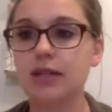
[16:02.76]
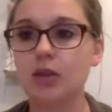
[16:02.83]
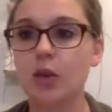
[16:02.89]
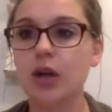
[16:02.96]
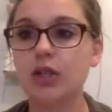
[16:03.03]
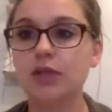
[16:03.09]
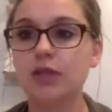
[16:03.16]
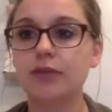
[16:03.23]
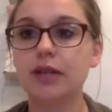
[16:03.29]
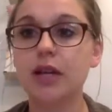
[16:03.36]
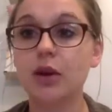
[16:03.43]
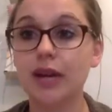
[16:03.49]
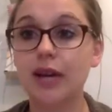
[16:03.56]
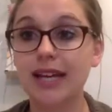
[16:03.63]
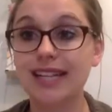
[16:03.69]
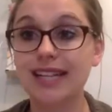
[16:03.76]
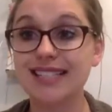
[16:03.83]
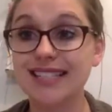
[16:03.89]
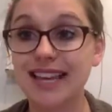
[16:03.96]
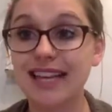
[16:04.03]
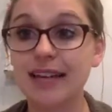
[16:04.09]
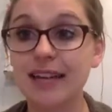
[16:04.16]
to watch a video and get
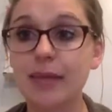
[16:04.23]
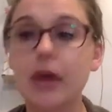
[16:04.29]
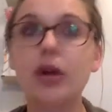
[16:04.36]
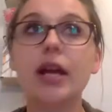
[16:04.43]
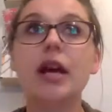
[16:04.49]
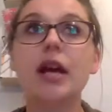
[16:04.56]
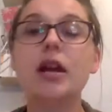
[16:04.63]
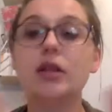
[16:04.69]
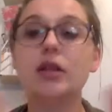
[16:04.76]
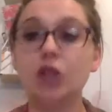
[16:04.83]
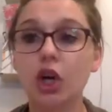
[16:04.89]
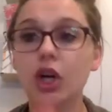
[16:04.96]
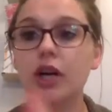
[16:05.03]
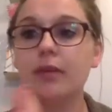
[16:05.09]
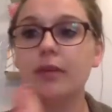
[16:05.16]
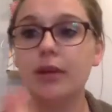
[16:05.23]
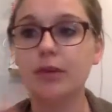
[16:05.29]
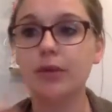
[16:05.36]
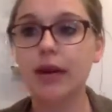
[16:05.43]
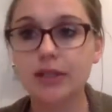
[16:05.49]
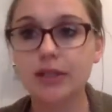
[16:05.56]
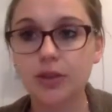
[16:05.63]
excited about it, they're going to be
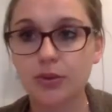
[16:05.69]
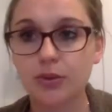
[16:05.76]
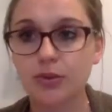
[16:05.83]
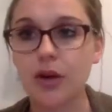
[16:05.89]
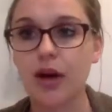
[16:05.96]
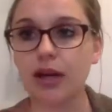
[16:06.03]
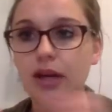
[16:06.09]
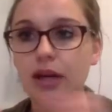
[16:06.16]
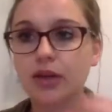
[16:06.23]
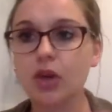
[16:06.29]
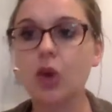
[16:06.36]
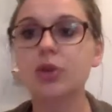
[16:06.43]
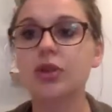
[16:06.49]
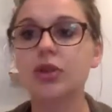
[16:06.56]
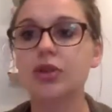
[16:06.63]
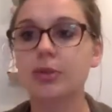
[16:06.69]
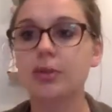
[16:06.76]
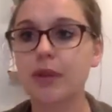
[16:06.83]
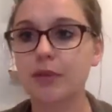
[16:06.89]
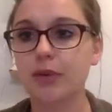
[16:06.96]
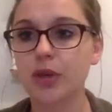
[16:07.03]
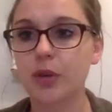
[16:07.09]
ready to run. And those are the
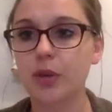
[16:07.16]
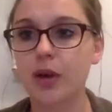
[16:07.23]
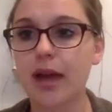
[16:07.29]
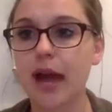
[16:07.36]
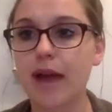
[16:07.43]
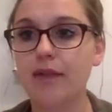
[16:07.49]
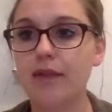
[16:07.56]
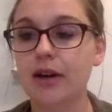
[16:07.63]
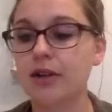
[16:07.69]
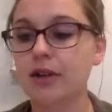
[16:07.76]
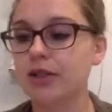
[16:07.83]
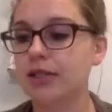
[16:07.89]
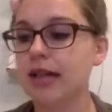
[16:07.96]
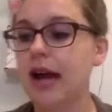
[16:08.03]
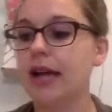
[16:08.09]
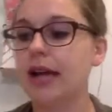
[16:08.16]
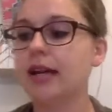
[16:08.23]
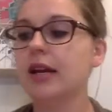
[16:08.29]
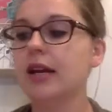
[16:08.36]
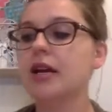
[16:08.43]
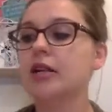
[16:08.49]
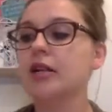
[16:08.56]
people you want to have on your side.
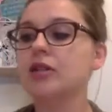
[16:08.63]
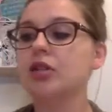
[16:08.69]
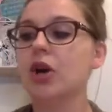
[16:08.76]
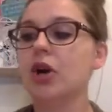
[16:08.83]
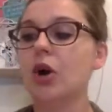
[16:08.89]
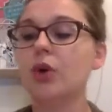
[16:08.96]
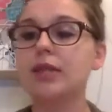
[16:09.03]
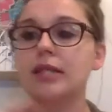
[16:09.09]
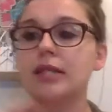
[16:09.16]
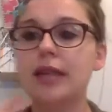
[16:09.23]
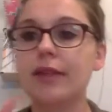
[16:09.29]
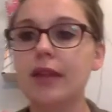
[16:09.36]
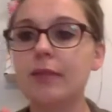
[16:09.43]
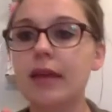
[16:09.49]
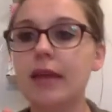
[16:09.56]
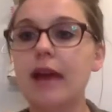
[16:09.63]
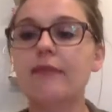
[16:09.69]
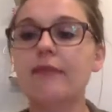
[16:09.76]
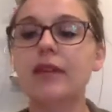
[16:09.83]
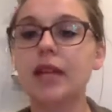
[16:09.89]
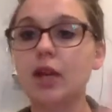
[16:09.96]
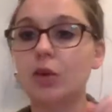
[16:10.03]
So send them that
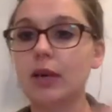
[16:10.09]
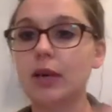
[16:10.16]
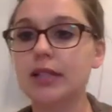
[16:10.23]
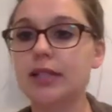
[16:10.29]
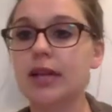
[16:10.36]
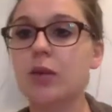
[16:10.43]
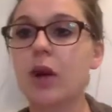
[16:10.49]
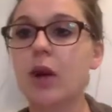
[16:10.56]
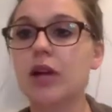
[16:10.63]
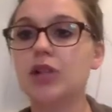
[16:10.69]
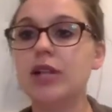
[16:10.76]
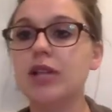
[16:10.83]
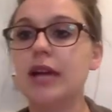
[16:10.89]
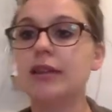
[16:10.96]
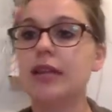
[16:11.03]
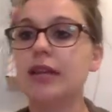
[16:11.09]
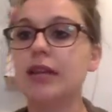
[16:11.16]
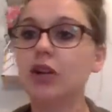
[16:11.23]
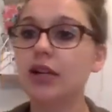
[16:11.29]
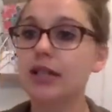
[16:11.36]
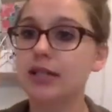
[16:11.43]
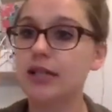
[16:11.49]
video. Once they watch that, then you're
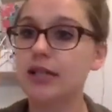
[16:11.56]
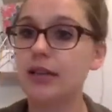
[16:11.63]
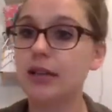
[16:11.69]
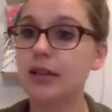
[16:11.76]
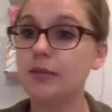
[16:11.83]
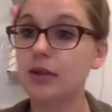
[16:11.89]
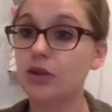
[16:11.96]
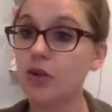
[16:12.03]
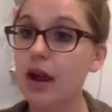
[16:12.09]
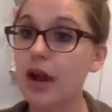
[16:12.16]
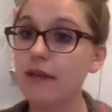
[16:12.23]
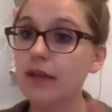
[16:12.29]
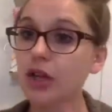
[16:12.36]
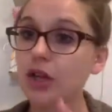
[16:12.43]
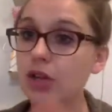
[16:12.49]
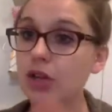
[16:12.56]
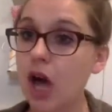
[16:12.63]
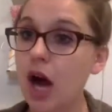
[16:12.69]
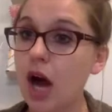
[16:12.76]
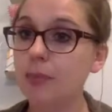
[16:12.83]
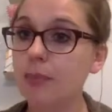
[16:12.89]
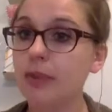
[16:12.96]
going to send them the Thriving Good
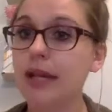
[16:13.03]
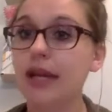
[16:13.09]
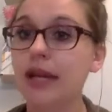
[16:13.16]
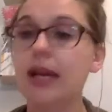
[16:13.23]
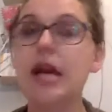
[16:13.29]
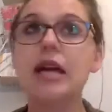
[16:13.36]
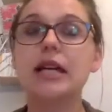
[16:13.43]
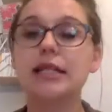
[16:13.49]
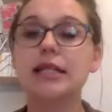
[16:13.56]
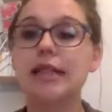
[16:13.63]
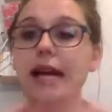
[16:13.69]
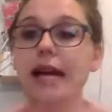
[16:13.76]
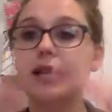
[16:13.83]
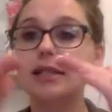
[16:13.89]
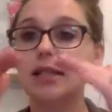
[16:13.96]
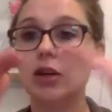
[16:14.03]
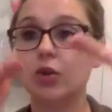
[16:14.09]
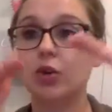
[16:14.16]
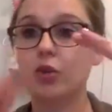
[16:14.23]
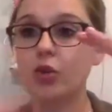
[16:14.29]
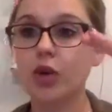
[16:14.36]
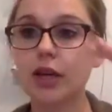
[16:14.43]
Comp Plan, because that is going to
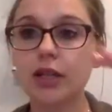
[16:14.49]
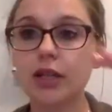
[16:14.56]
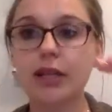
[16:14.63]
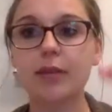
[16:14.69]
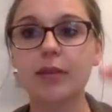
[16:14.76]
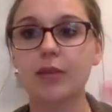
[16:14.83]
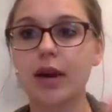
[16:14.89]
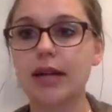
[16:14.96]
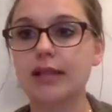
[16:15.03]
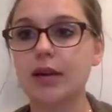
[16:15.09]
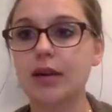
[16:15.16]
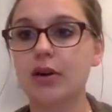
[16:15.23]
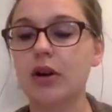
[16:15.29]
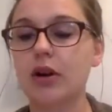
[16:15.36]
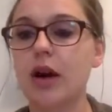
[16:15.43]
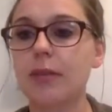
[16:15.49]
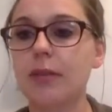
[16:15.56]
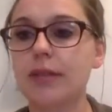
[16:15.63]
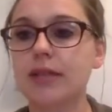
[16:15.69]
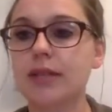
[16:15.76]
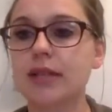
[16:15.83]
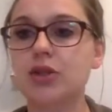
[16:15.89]
really break down our
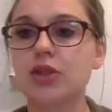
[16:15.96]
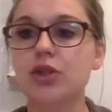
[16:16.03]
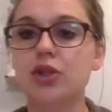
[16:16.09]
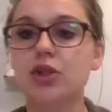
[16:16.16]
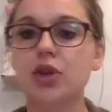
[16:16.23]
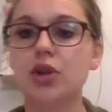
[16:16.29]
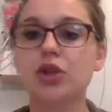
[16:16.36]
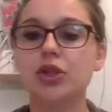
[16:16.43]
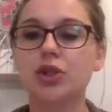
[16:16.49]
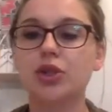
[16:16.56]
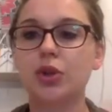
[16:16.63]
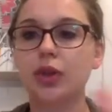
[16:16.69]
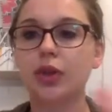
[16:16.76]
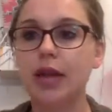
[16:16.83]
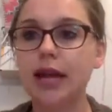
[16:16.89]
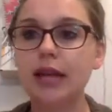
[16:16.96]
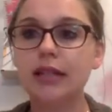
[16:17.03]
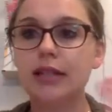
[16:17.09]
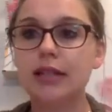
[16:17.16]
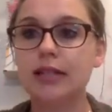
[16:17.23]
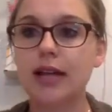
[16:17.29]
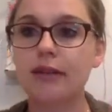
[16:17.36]
compensation structure, so they at
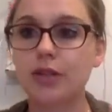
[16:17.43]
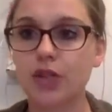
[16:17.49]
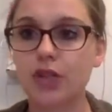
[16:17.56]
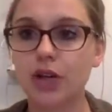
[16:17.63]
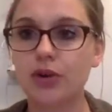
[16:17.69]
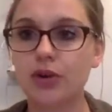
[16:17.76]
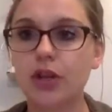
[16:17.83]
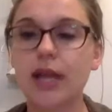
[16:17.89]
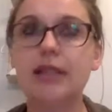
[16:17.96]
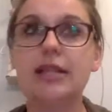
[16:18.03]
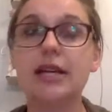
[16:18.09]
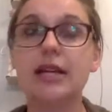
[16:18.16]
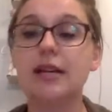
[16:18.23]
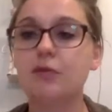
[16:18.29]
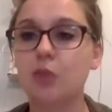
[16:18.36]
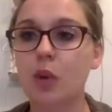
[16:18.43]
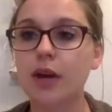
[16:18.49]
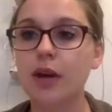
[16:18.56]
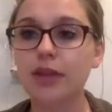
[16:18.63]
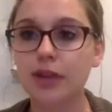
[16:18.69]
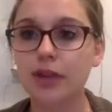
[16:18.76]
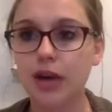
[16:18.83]
least have a general idea of
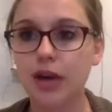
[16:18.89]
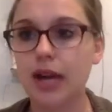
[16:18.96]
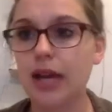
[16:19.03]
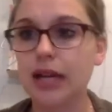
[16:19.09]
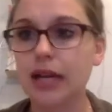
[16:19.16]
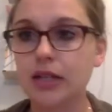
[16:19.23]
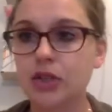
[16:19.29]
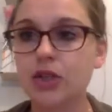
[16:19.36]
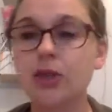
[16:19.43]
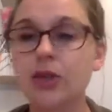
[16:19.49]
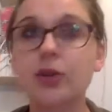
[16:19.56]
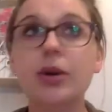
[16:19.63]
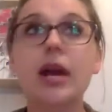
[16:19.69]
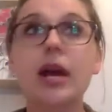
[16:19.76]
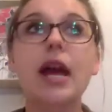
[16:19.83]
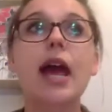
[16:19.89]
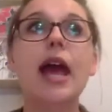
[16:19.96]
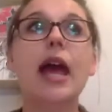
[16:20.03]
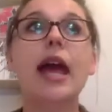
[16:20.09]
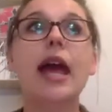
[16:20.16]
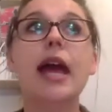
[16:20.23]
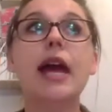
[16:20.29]
what they're getting into
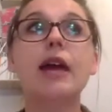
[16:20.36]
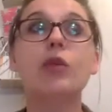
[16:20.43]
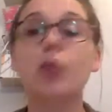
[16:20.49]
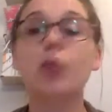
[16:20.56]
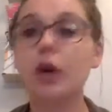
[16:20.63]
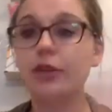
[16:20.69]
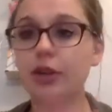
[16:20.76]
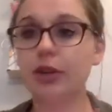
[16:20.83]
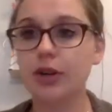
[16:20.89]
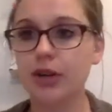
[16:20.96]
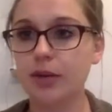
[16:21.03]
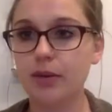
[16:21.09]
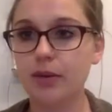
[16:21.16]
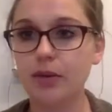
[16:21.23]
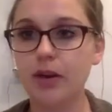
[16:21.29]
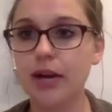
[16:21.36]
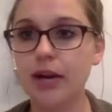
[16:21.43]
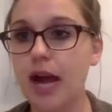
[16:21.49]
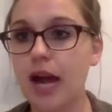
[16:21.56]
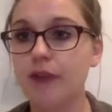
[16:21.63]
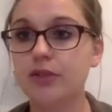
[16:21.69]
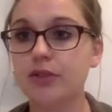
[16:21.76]
and what they're going to be running
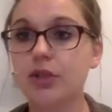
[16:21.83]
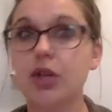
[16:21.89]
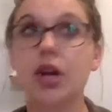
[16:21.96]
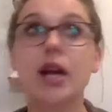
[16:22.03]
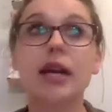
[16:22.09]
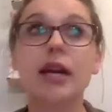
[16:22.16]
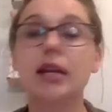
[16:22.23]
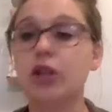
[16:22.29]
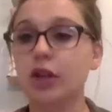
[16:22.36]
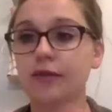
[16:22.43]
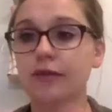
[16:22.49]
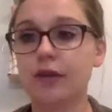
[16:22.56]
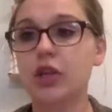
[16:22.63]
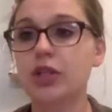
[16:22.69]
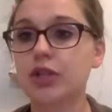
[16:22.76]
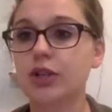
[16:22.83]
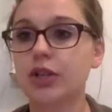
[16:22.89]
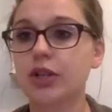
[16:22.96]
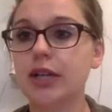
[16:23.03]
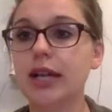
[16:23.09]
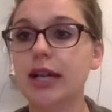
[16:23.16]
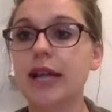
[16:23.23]
after in their first
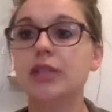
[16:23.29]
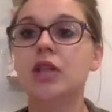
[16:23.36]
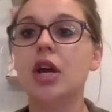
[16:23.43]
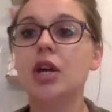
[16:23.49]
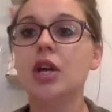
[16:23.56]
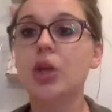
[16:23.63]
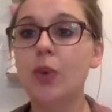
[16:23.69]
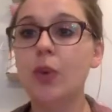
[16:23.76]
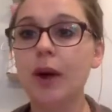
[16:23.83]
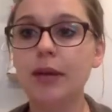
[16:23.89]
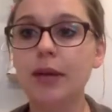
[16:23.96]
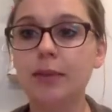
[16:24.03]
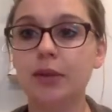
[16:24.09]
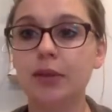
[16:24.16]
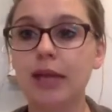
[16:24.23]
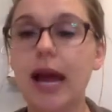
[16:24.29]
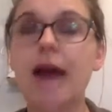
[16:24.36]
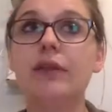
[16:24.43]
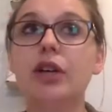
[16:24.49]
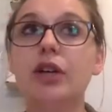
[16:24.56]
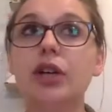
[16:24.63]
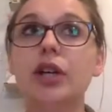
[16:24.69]
30 days. You want people to
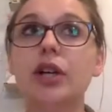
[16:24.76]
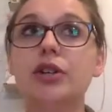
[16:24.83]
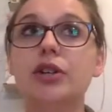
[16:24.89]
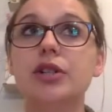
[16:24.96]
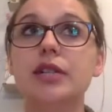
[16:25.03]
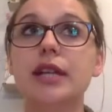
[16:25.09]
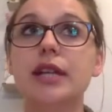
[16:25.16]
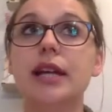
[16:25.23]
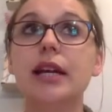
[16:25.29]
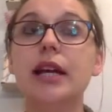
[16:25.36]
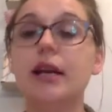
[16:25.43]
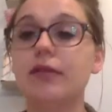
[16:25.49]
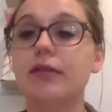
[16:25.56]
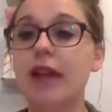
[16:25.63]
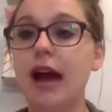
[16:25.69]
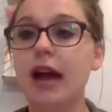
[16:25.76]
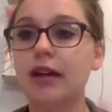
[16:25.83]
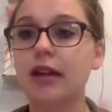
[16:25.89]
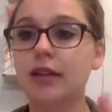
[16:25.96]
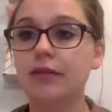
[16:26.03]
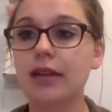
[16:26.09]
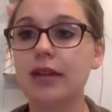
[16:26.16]
have a good understanding of that
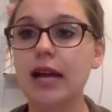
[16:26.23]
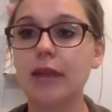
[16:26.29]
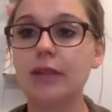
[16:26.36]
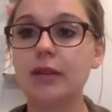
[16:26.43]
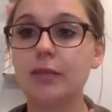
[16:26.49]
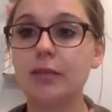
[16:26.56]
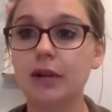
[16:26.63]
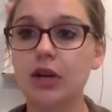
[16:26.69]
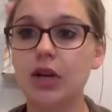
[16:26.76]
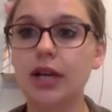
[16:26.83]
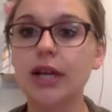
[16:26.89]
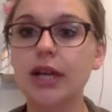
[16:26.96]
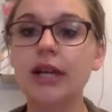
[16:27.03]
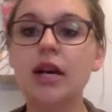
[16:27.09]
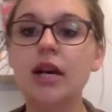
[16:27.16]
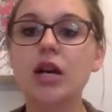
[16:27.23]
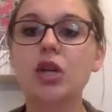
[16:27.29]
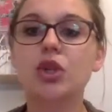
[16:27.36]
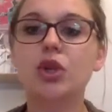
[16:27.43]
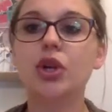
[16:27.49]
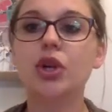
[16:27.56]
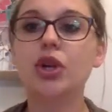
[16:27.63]
in the VIP period,
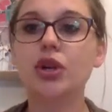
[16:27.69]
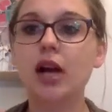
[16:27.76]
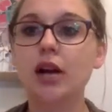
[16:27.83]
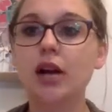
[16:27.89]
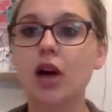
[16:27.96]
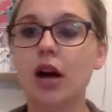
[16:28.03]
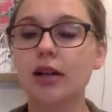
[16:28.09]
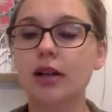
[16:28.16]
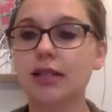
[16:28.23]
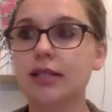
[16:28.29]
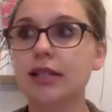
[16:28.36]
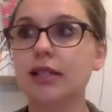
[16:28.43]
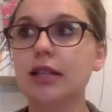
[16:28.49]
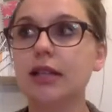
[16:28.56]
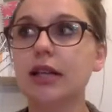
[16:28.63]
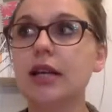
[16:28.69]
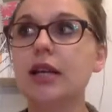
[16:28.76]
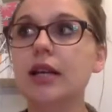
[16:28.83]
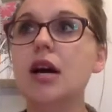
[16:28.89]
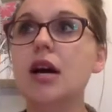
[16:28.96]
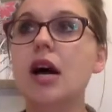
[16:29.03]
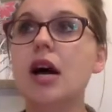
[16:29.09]
so you're not constantly,